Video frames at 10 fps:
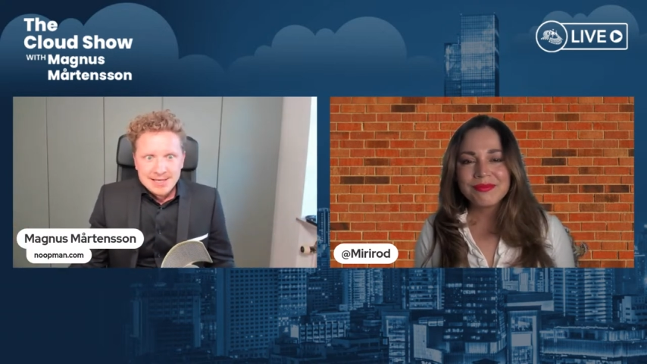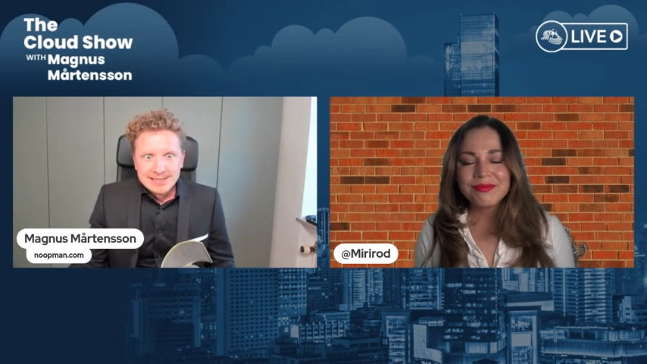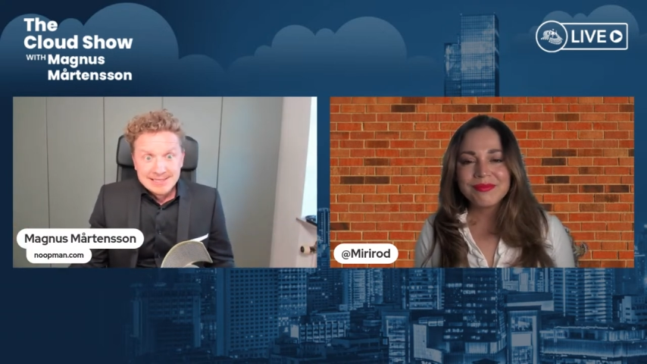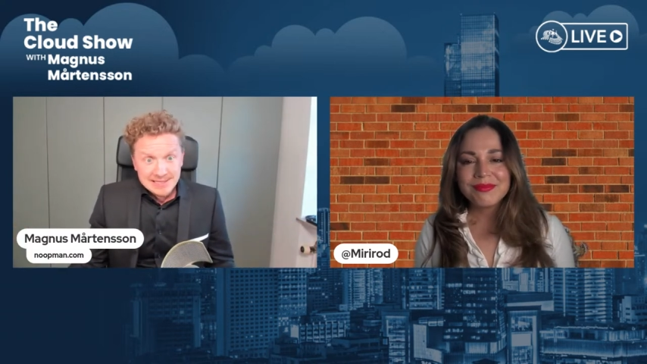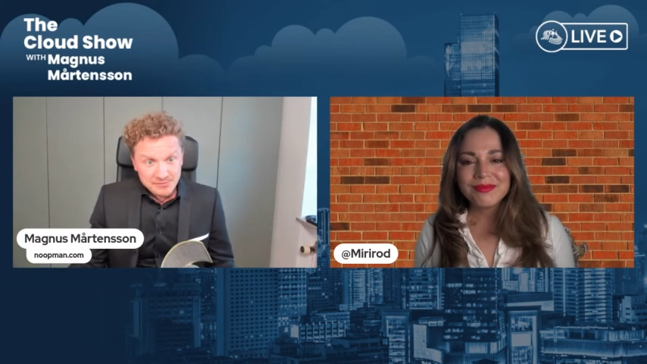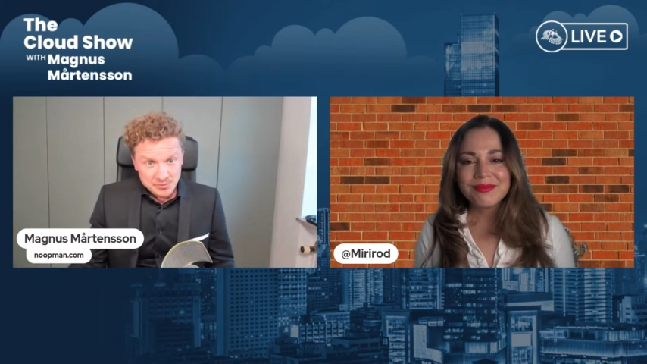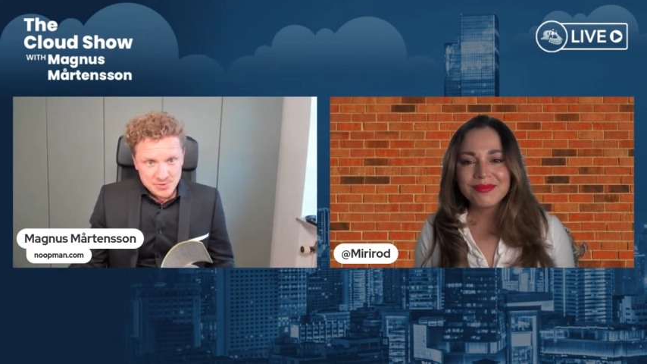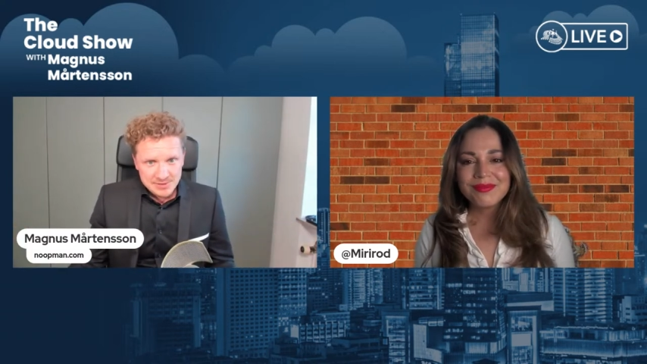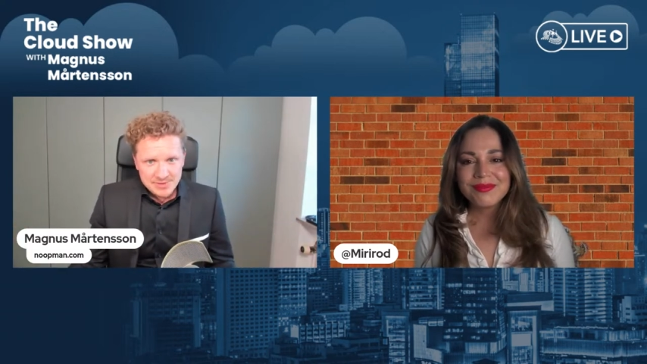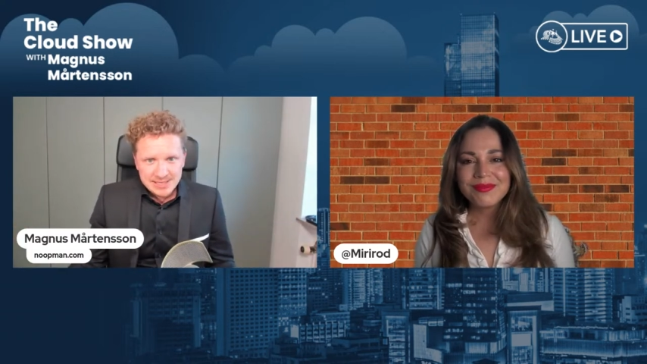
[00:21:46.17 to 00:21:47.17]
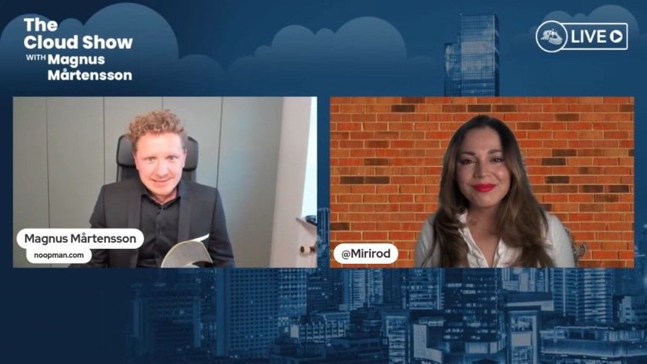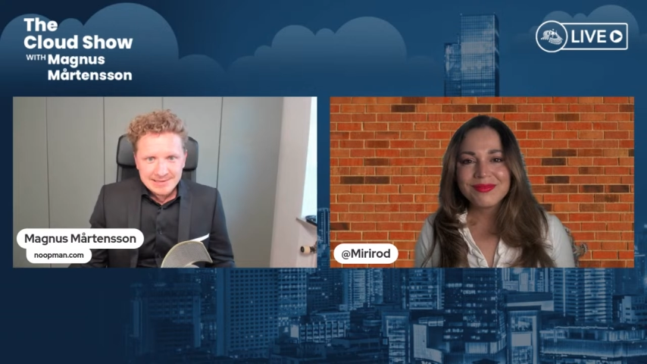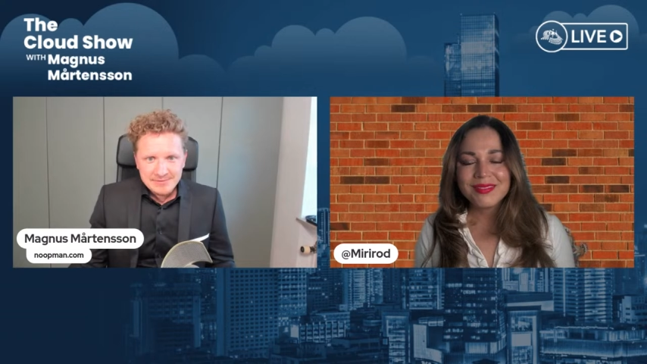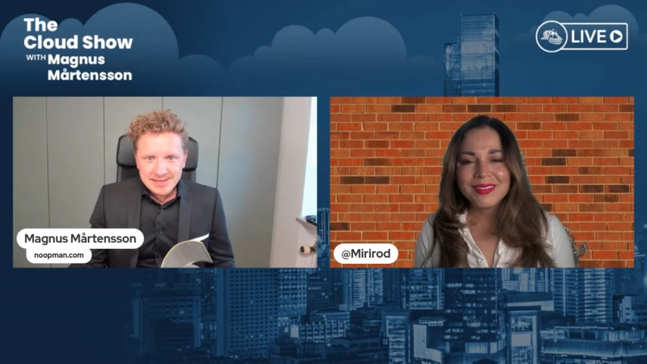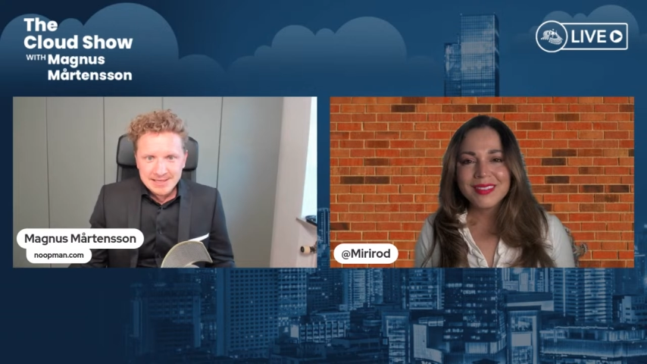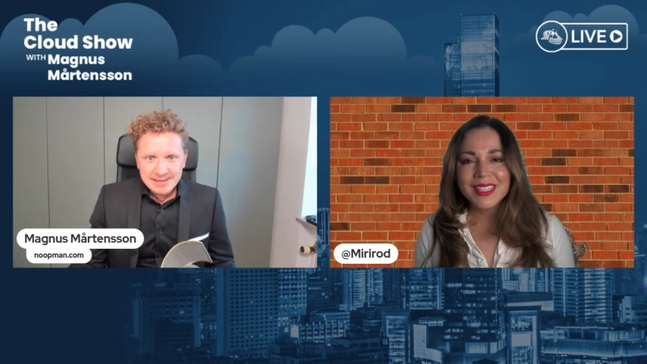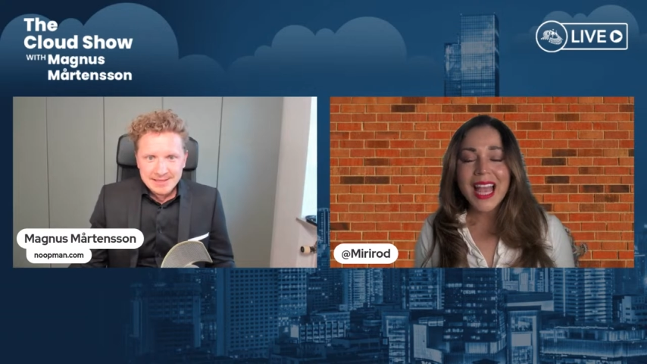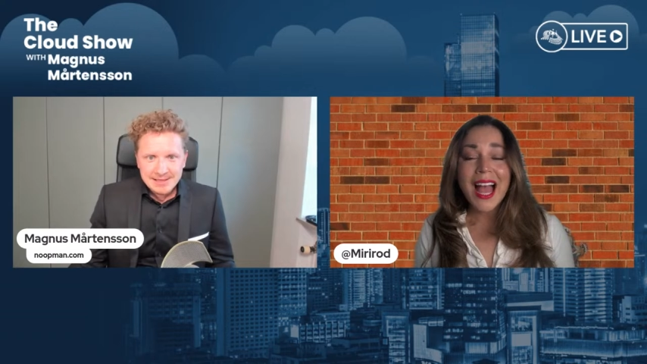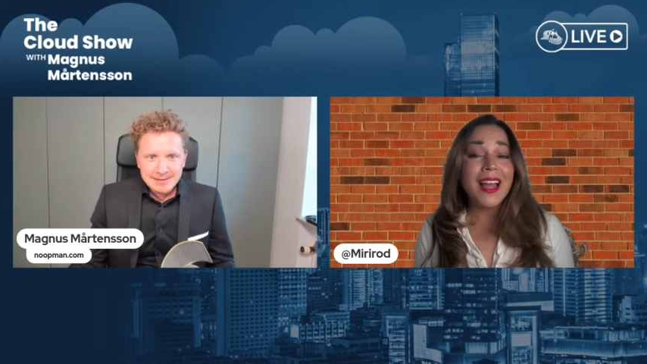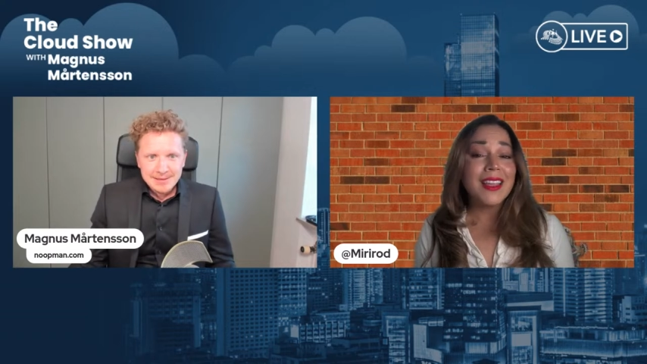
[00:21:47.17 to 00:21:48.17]
Speaker 1: I guess everyone, right? Even
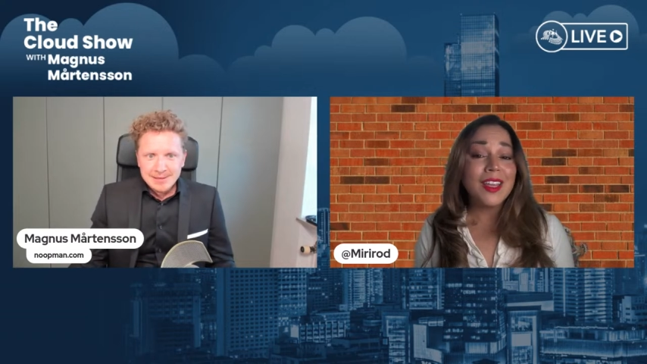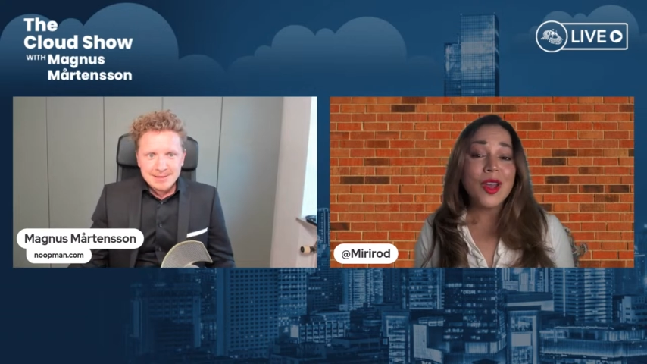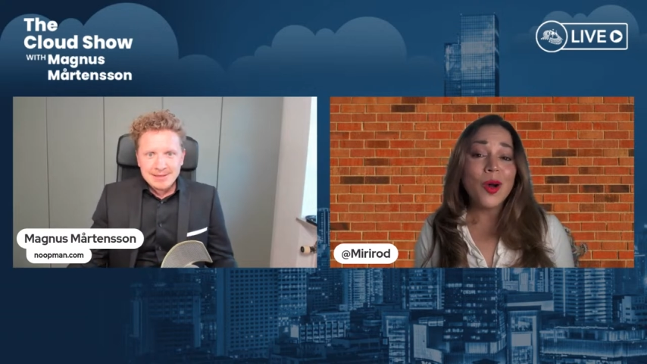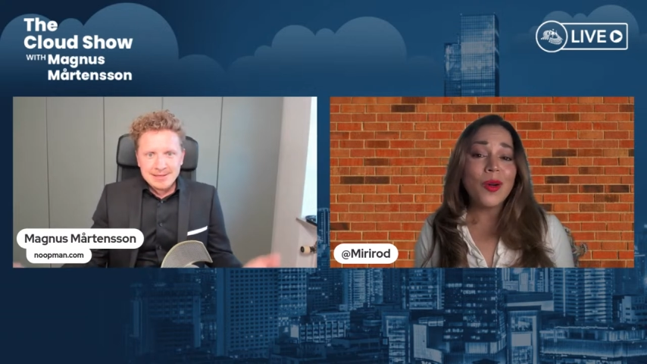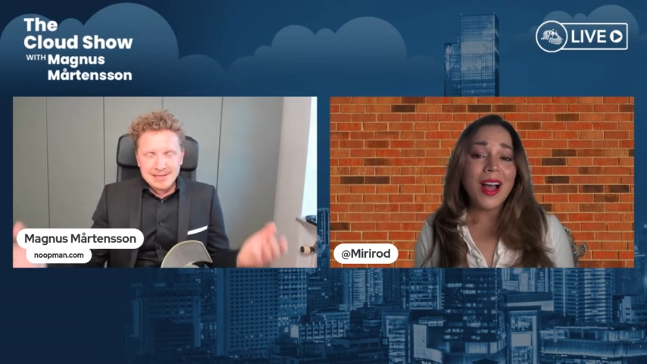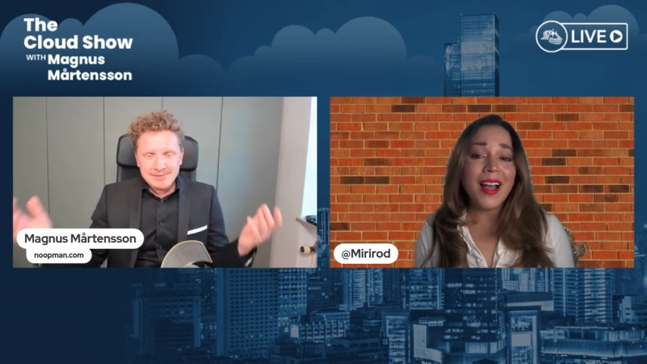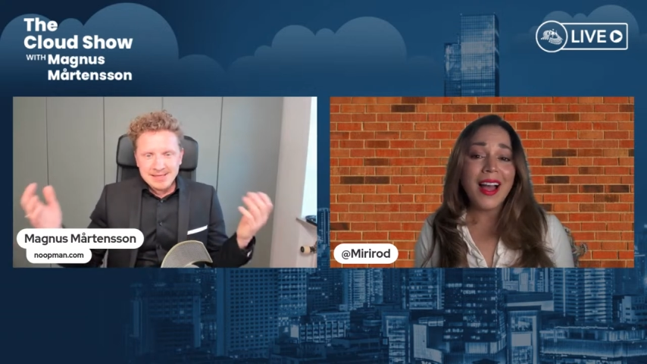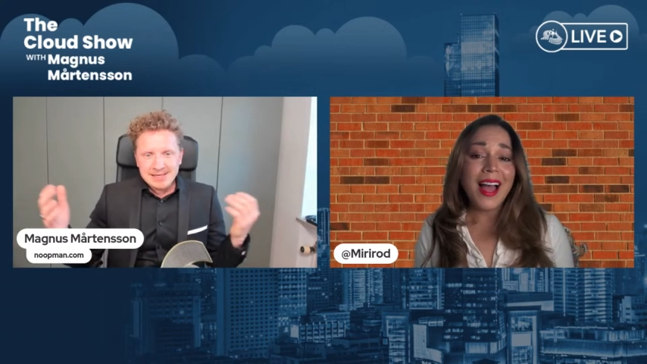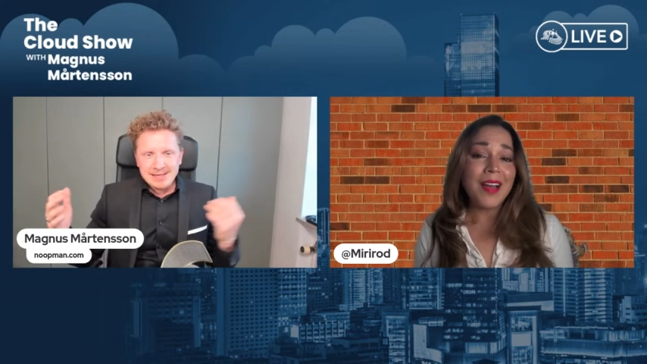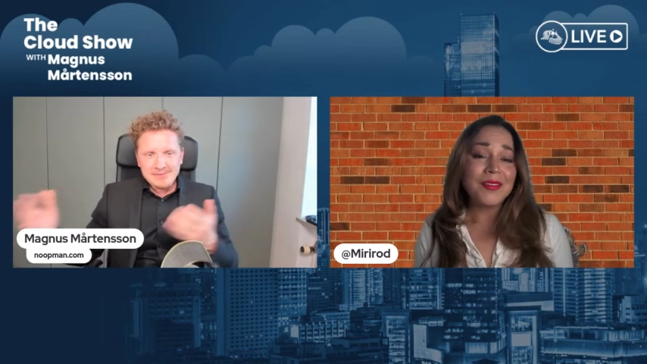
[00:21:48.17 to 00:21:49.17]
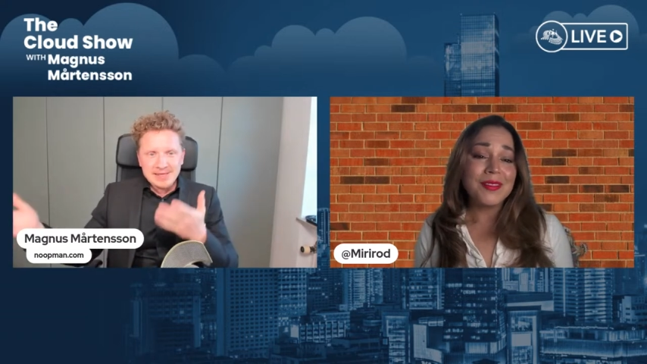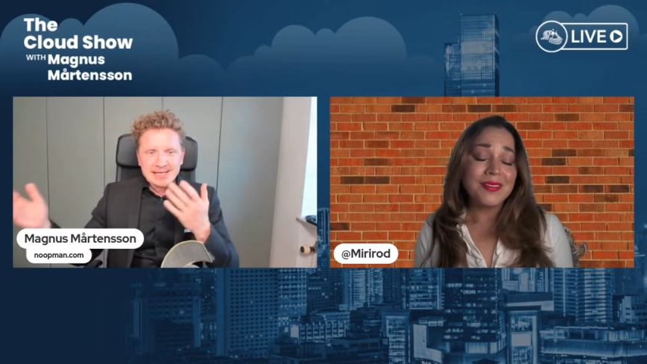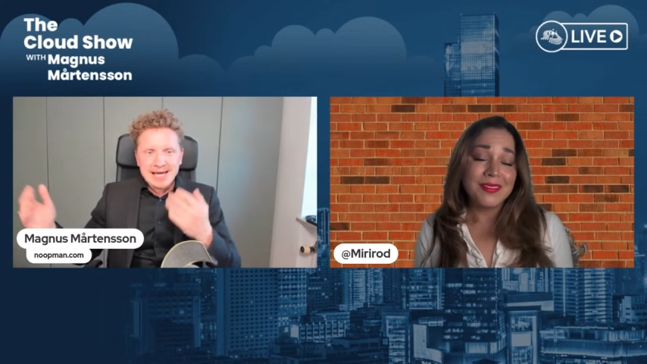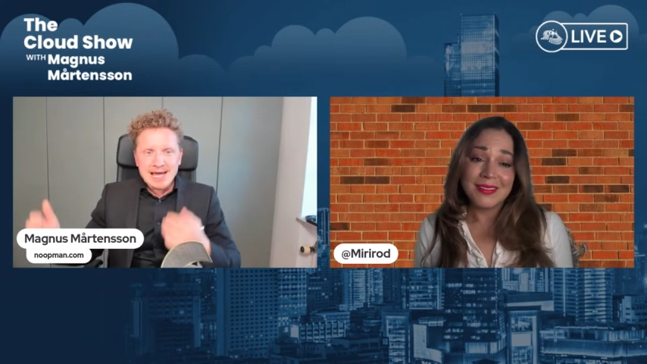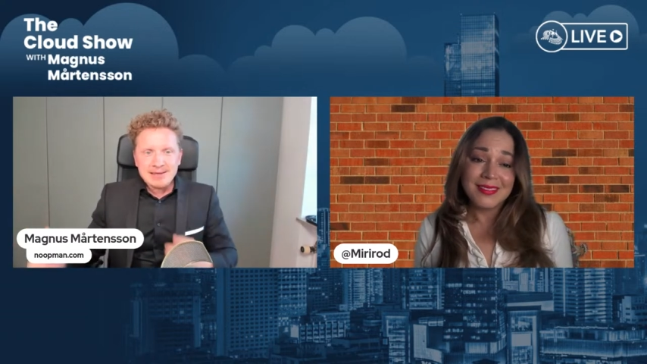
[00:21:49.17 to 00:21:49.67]
the, the yeah, you know, even the, even the